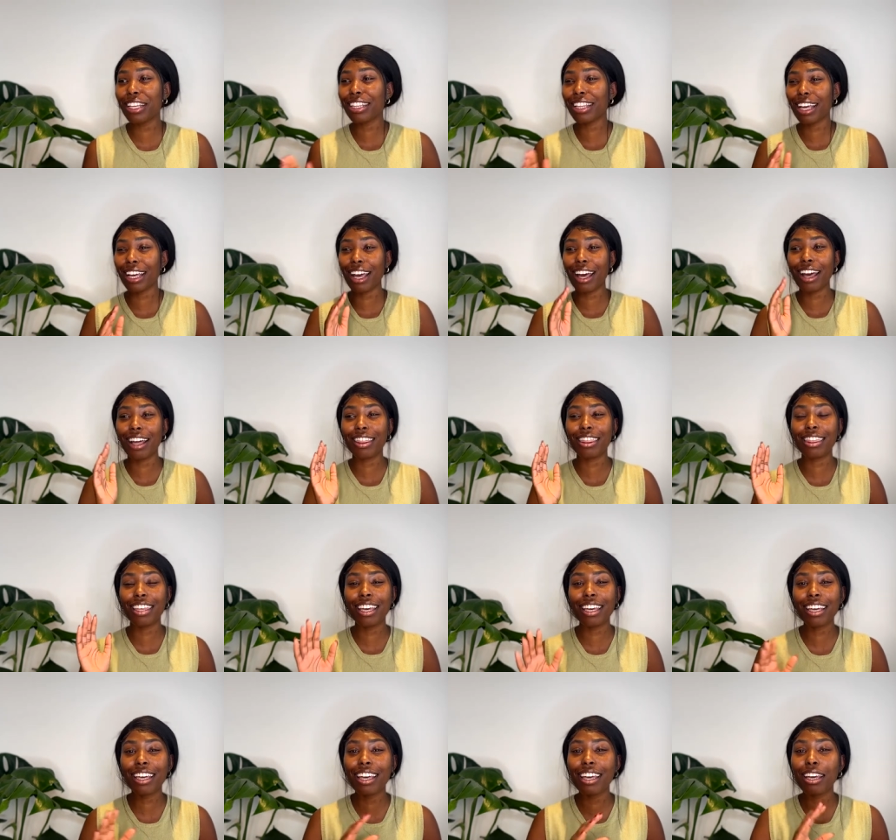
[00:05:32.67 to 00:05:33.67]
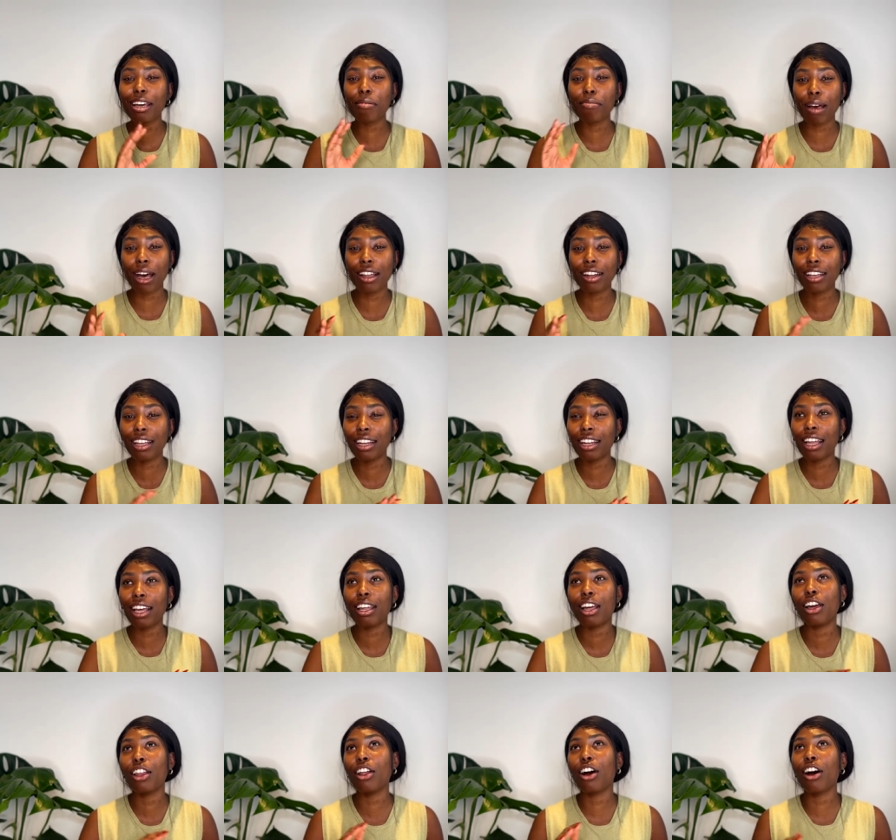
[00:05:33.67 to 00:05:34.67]
Like thinking about it,
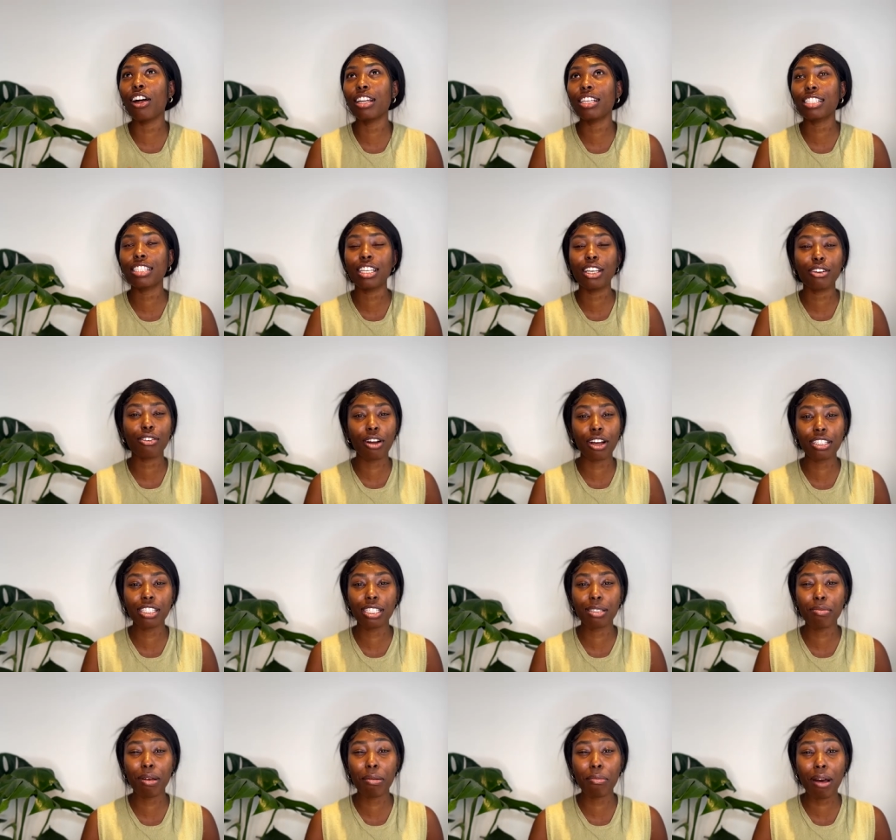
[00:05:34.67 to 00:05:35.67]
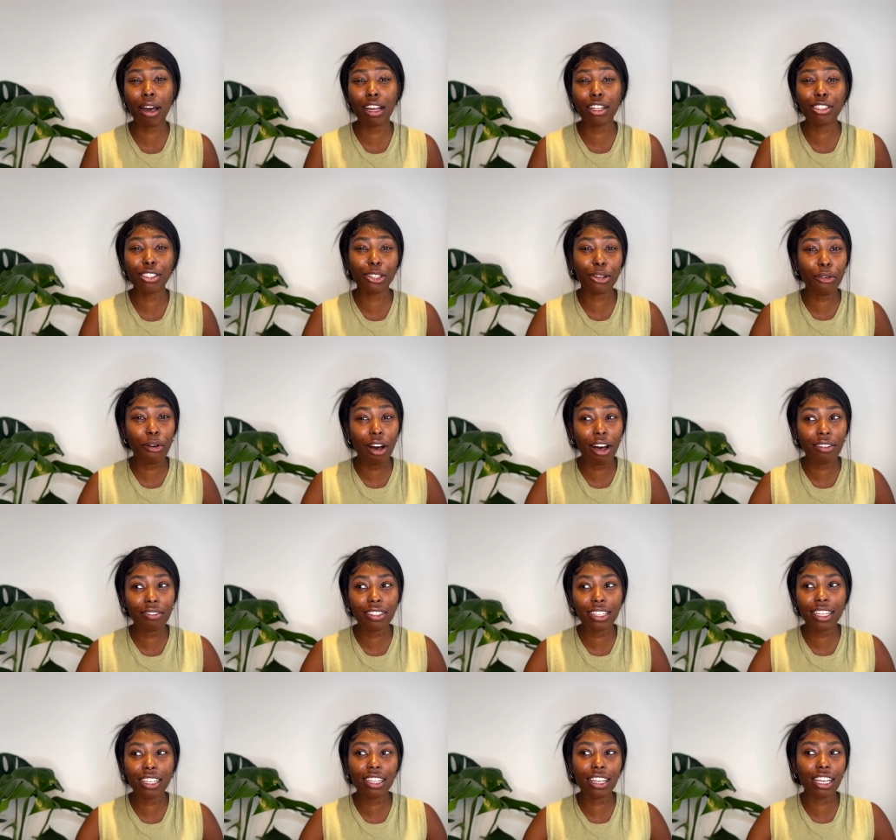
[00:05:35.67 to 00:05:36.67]
like it honestly it crosses my mind so
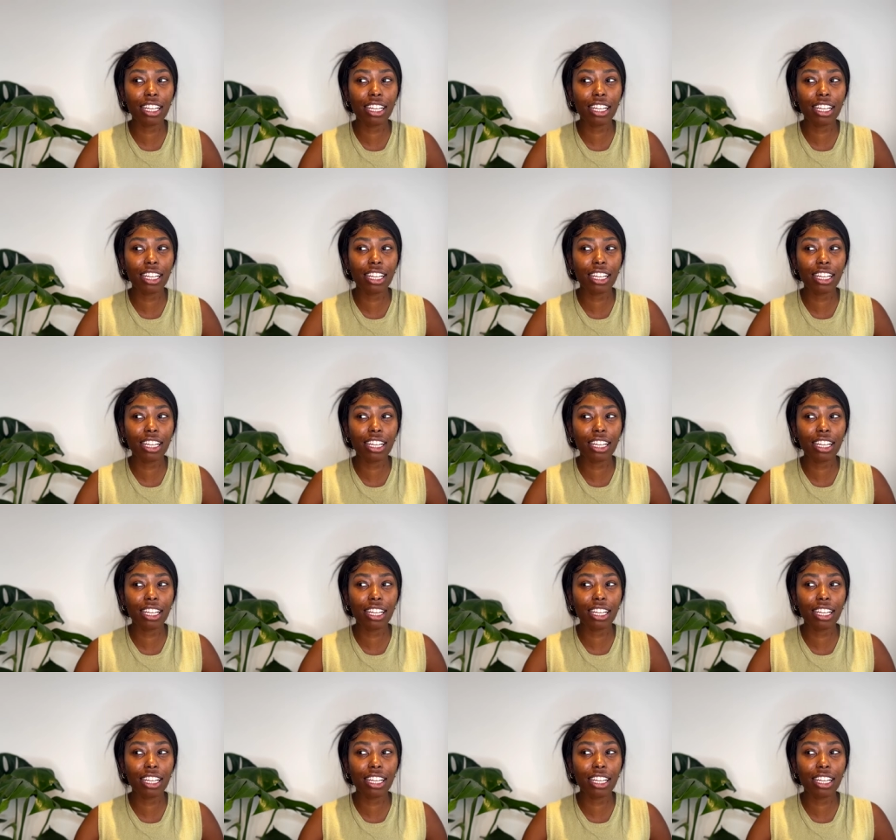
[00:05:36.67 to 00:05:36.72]
often.